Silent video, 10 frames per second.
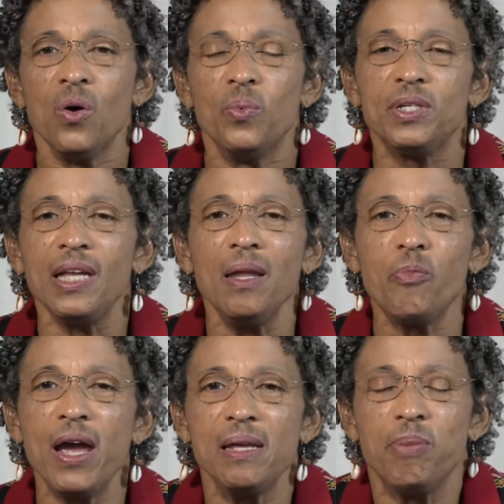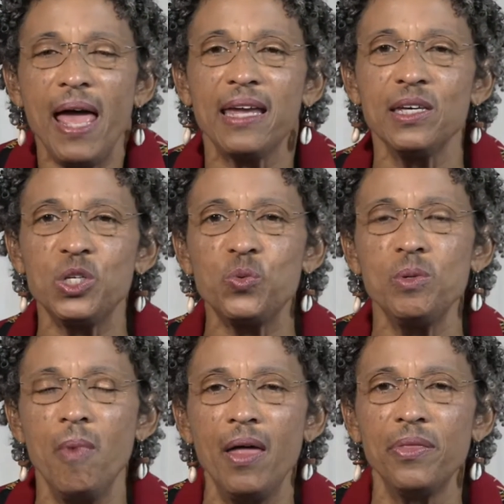We're celebrating Black
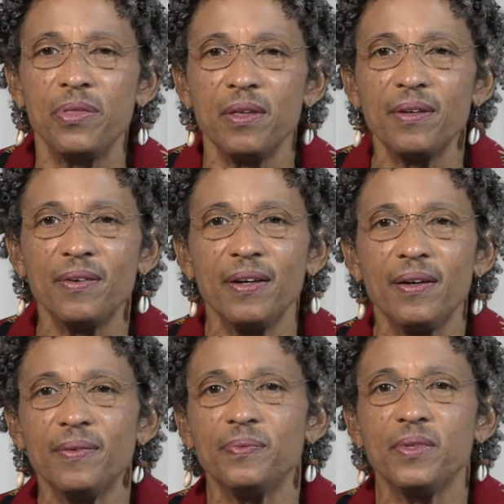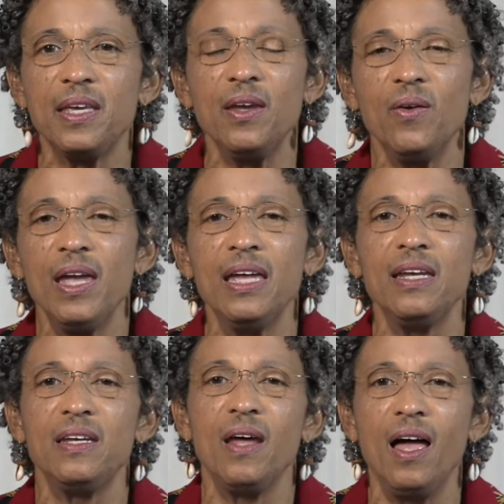History Month here
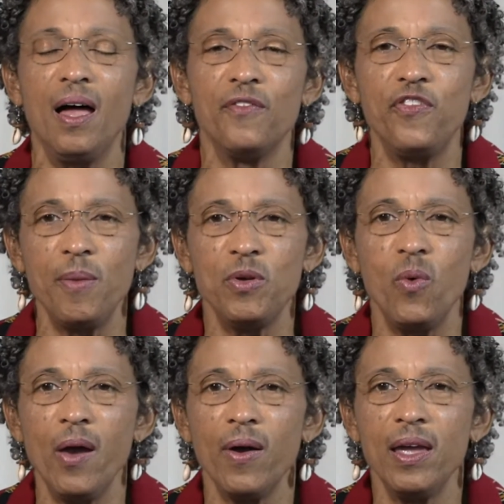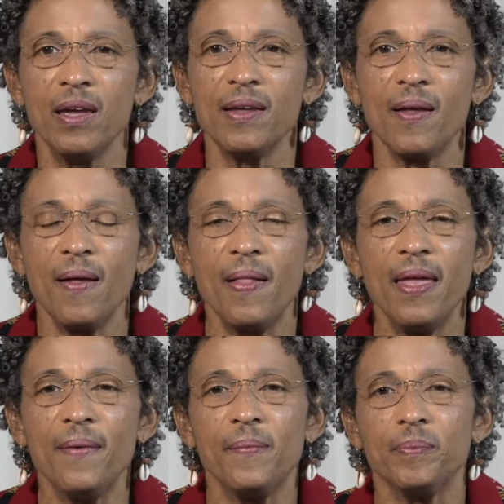in February.
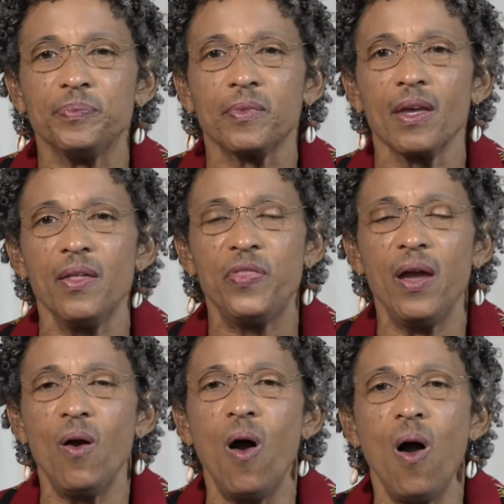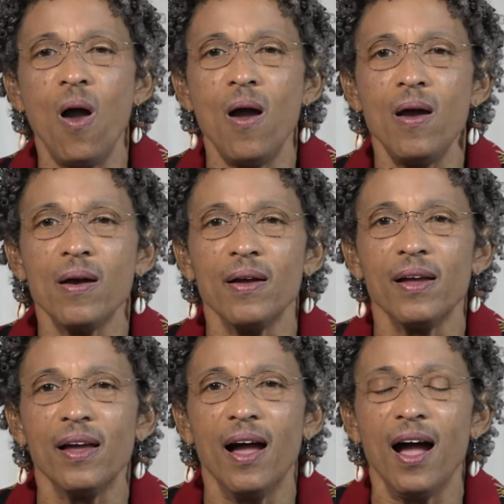There are
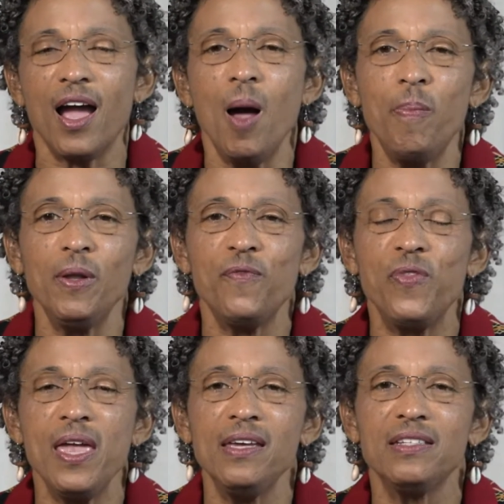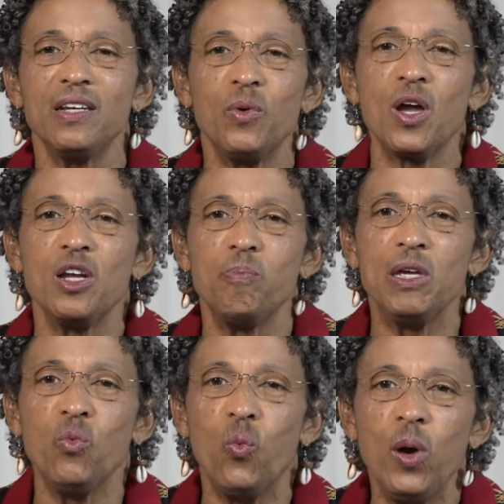a couple of things that we're going to
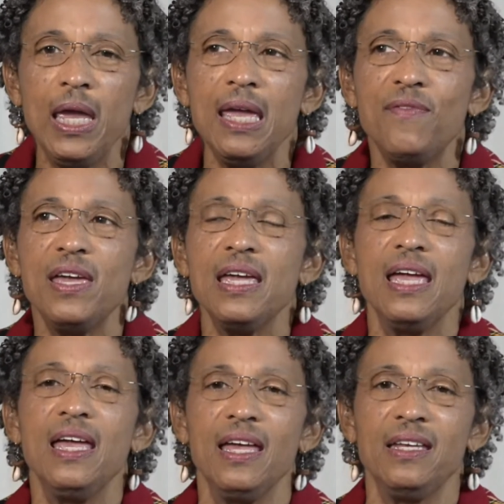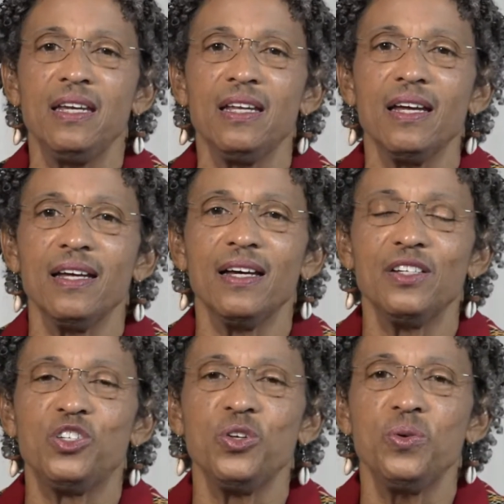be weaving in
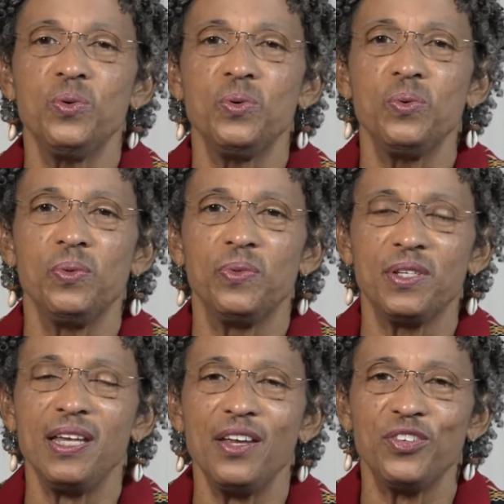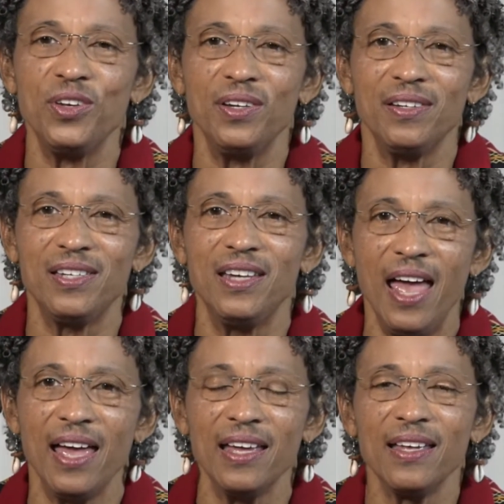to the session
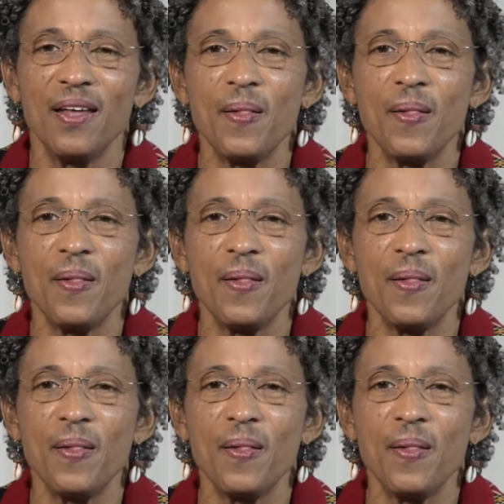today.